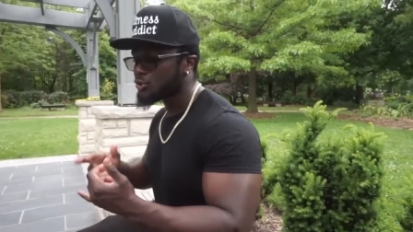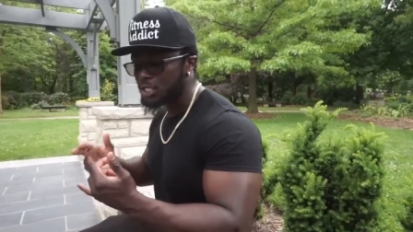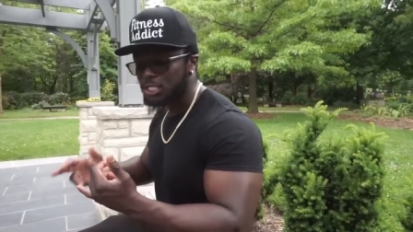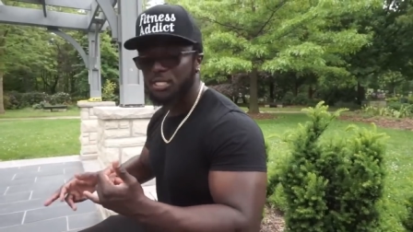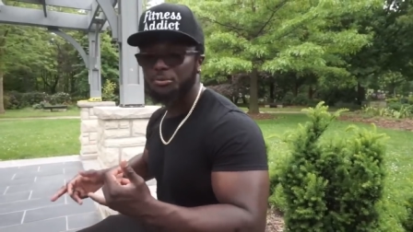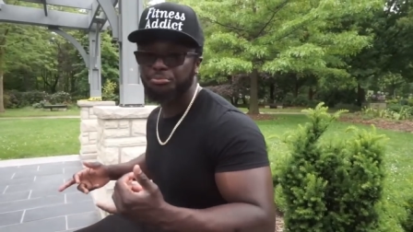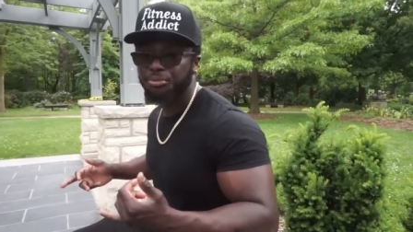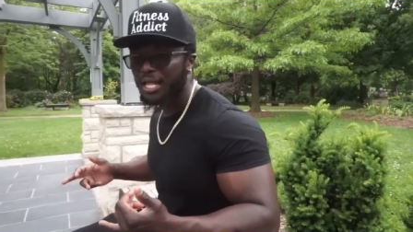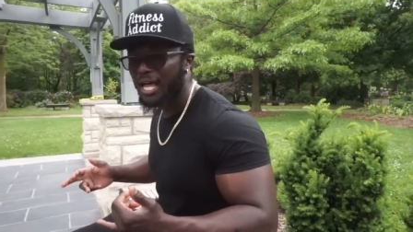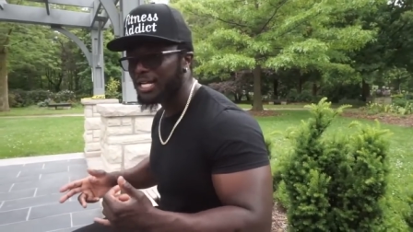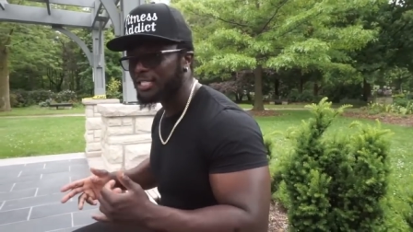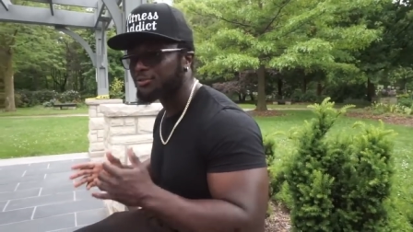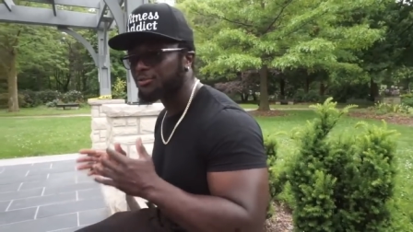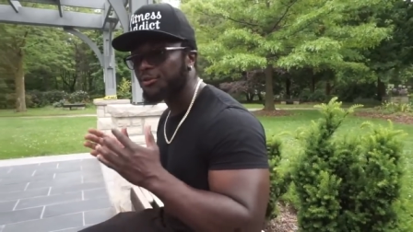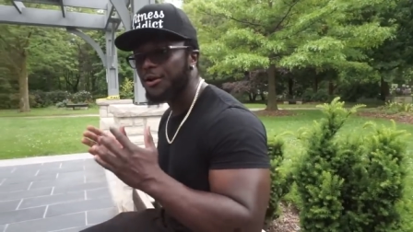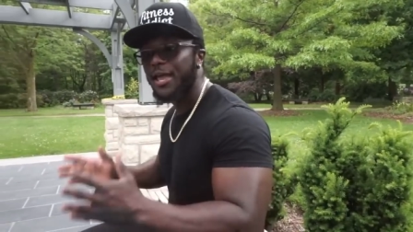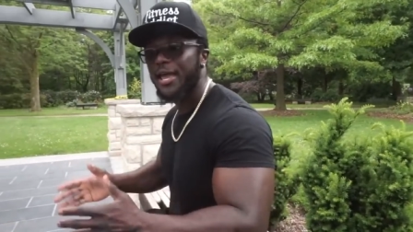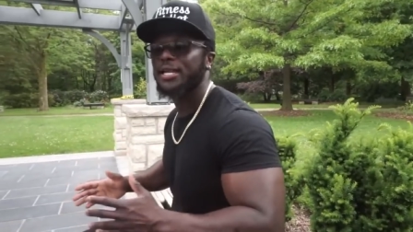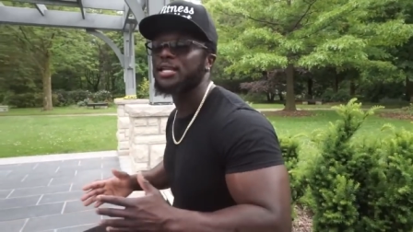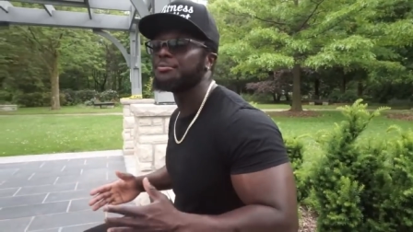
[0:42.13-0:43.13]
So this applies
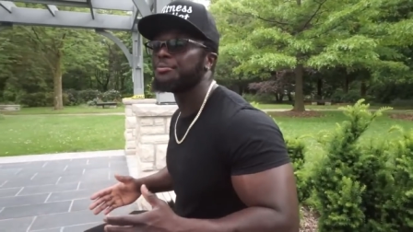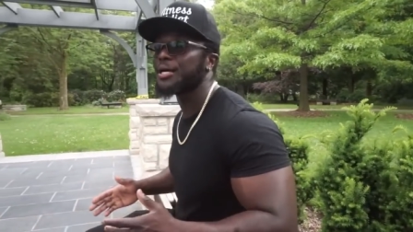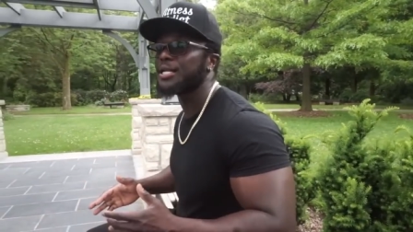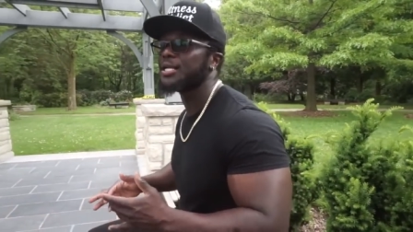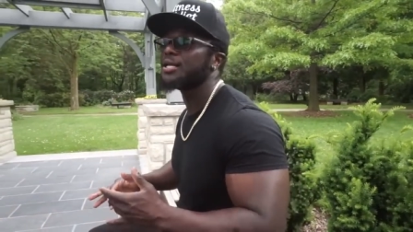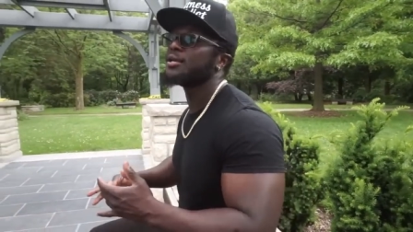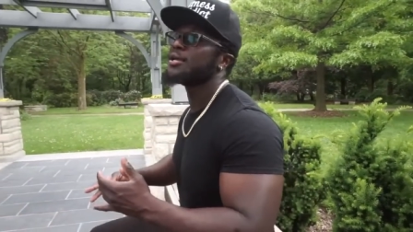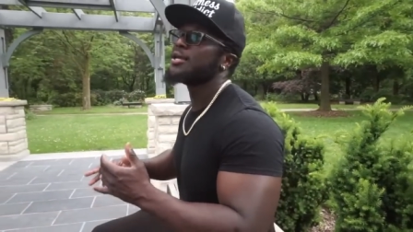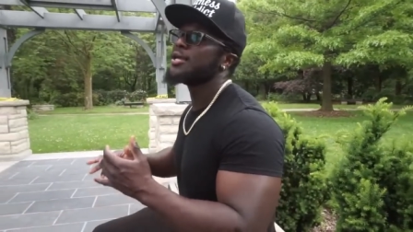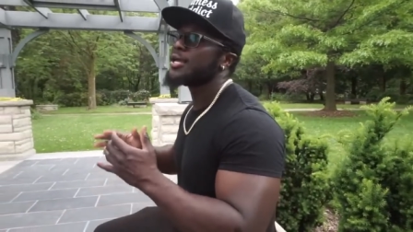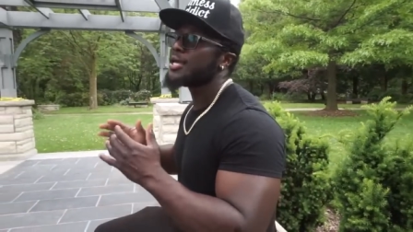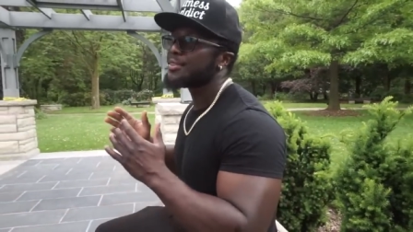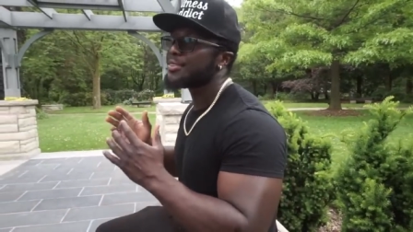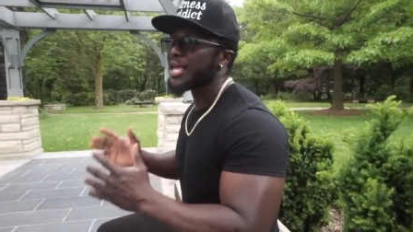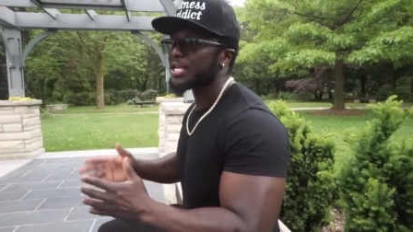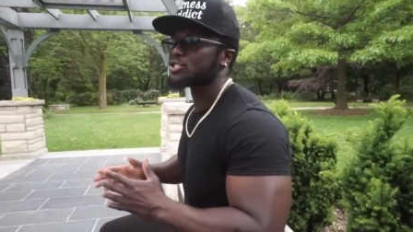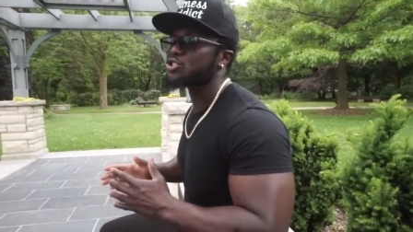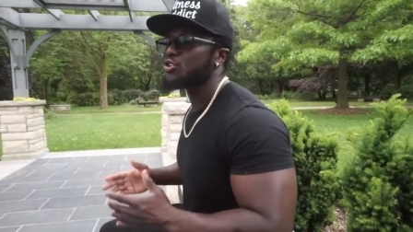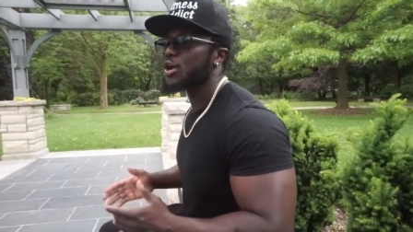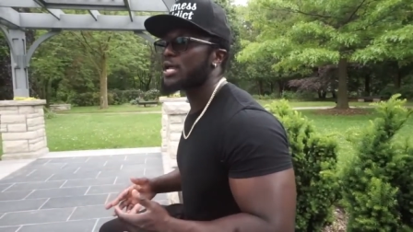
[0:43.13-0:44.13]
for anybody
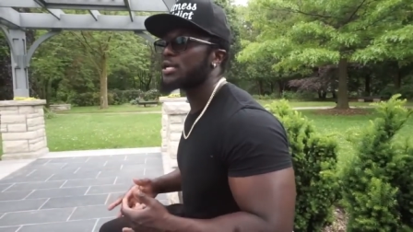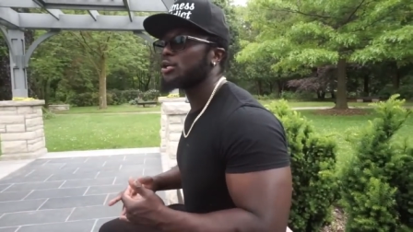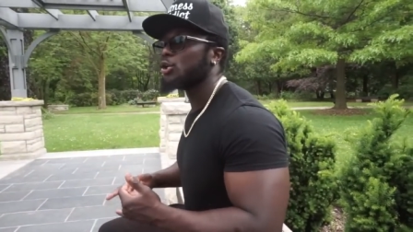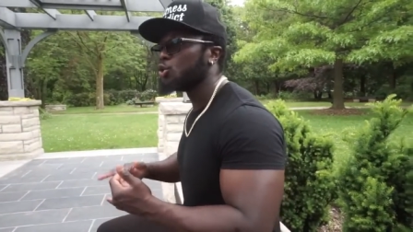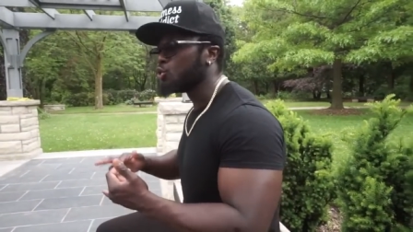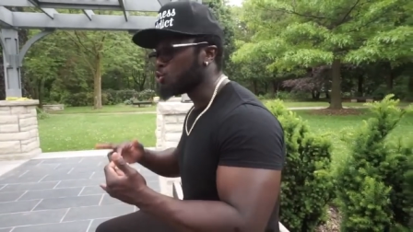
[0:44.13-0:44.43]
that's trying to